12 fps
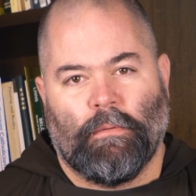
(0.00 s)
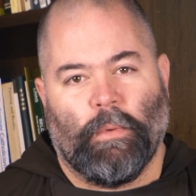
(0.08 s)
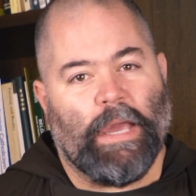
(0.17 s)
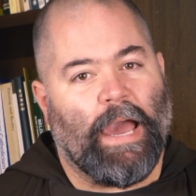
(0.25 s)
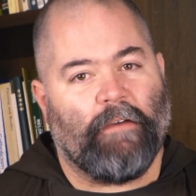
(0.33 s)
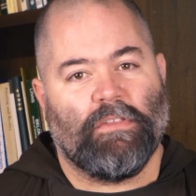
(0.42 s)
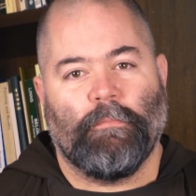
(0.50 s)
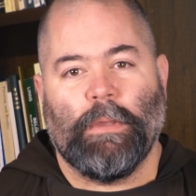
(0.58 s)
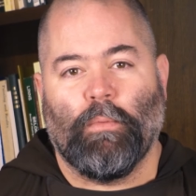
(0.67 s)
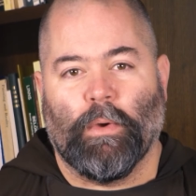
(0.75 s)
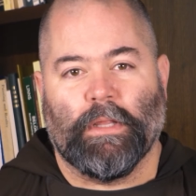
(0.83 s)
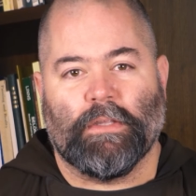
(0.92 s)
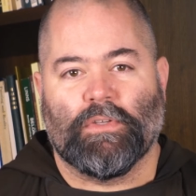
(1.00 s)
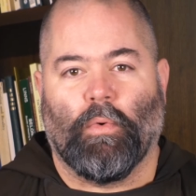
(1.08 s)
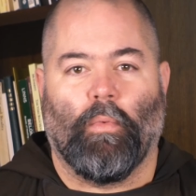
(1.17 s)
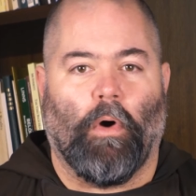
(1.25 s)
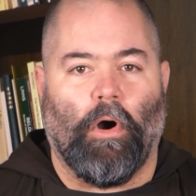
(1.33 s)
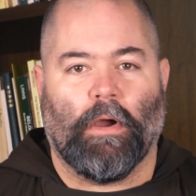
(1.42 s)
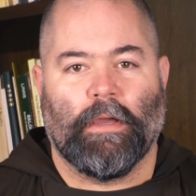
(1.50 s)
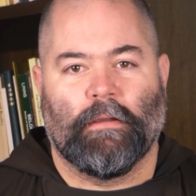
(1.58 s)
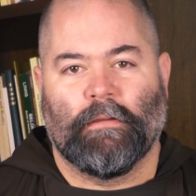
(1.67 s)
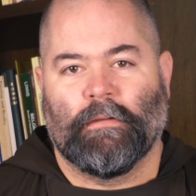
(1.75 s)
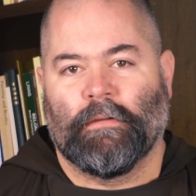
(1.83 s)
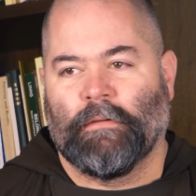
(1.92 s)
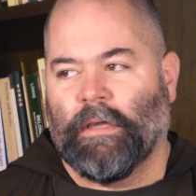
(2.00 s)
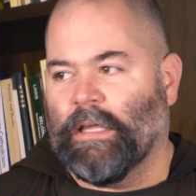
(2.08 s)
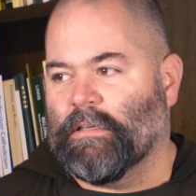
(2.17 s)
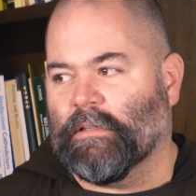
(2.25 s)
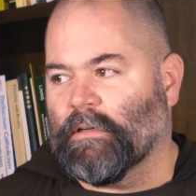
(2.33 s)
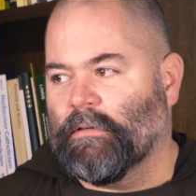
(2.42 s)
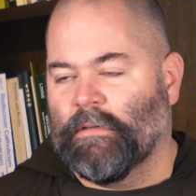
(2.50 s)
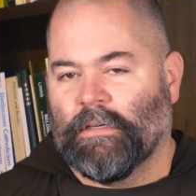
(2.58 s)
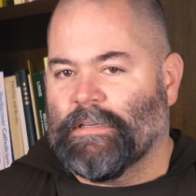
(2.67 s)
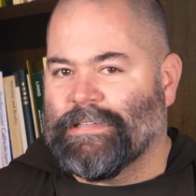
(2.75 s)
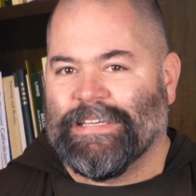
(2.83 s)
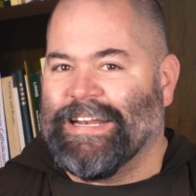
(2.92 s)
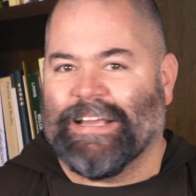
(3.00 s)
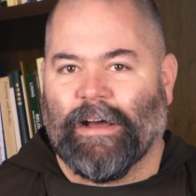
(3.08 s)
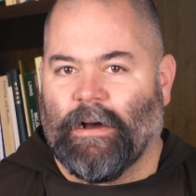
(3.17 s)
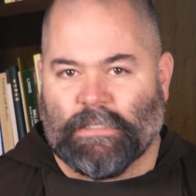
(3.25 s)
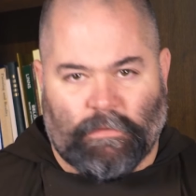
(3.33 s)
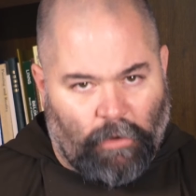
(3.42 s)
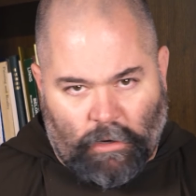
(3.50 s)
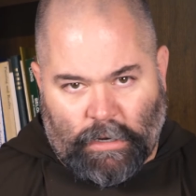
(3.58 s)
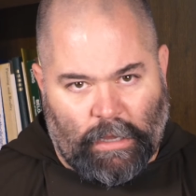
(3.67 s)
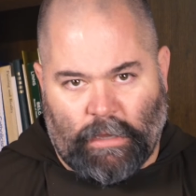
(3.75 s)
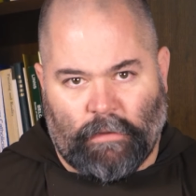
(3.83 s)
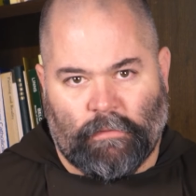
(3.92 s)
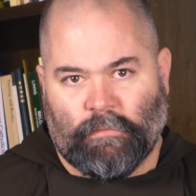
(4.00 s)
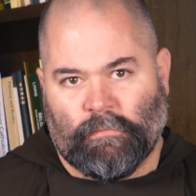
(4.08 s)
We have to be willing to walk into the synagogues of our day.